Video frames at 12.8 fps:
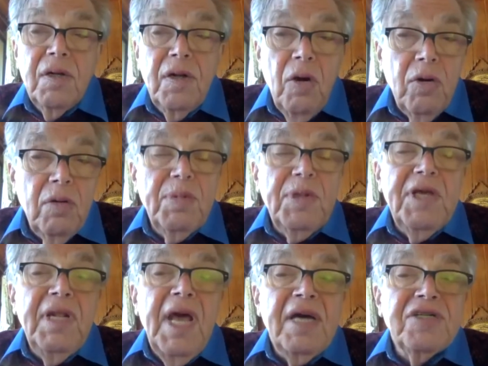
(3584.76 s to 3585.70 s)

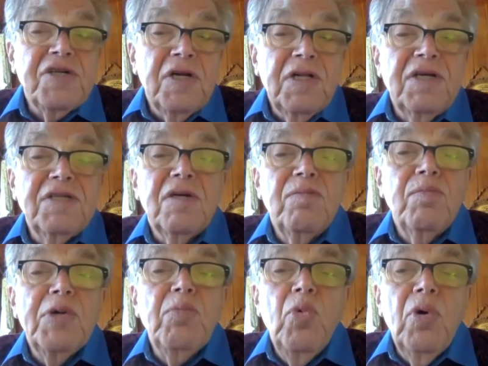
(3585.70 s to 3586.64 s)
notably nationalism,
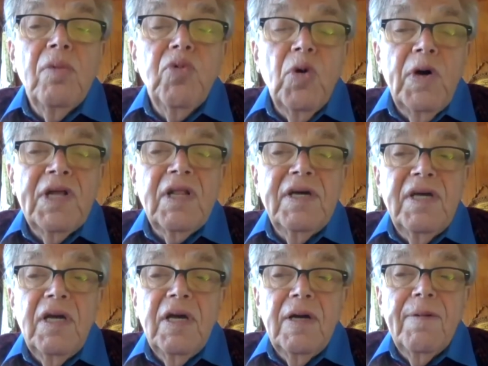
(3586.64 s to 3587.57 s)
but more
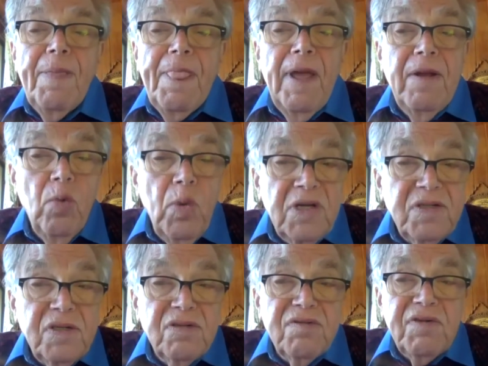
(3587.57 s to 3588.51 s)
broadly, in
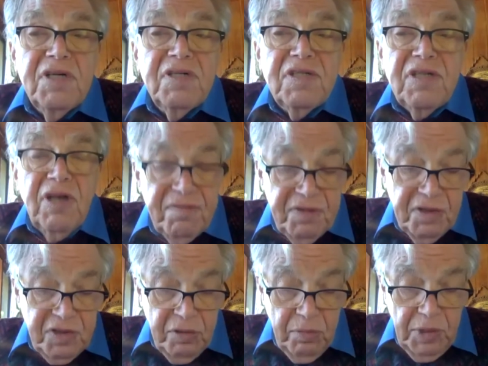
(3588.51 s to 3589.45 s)
Wilson's phrase,
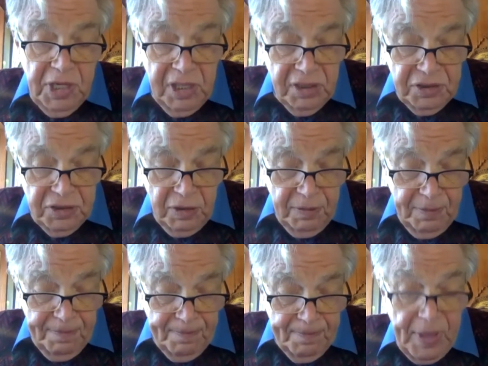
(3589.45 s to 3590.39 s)
self-determination
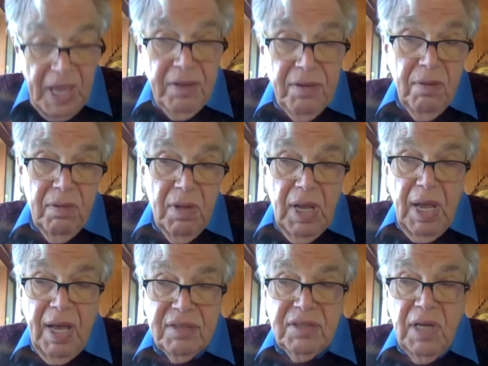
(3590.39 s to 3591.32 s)
in it
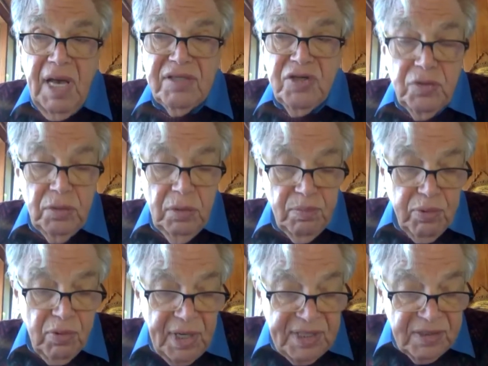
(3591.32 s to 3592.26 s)
as a, as a group
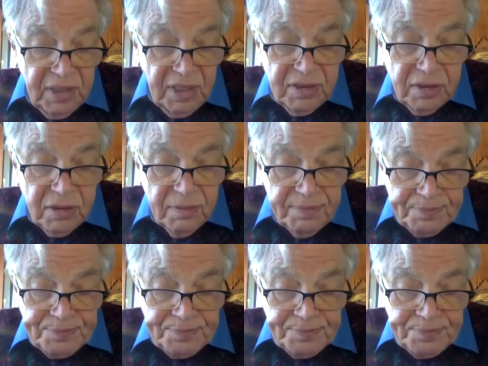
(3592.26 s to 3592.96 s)
process.